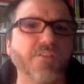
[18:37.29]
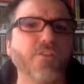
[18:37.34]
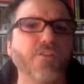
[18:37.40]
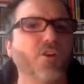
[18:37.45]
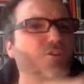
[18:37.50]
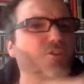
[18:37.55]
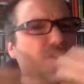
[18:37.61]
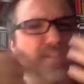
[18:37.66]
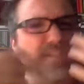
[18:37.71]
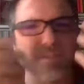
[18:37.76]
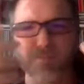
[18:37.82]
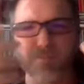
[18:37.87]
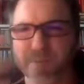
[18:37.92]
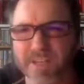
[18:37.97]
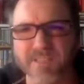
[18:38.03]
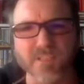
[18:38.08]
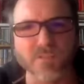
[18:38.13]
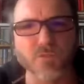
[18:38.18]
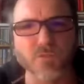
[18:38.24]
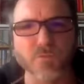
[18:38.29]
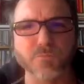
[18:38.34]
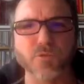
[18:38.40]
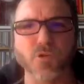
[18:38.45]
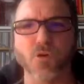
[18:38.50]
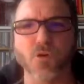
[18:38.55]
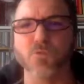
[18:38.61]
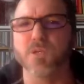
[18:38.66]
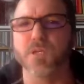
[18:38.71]
not just debating good
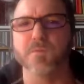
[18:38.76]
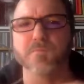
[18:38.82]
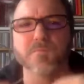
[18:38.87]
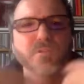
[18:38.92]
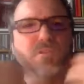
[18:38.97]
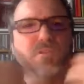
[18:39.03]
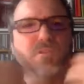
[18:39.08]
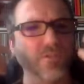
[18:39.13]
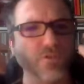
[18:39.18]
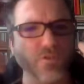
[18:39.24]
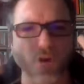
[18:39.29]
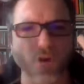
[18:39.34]
programs,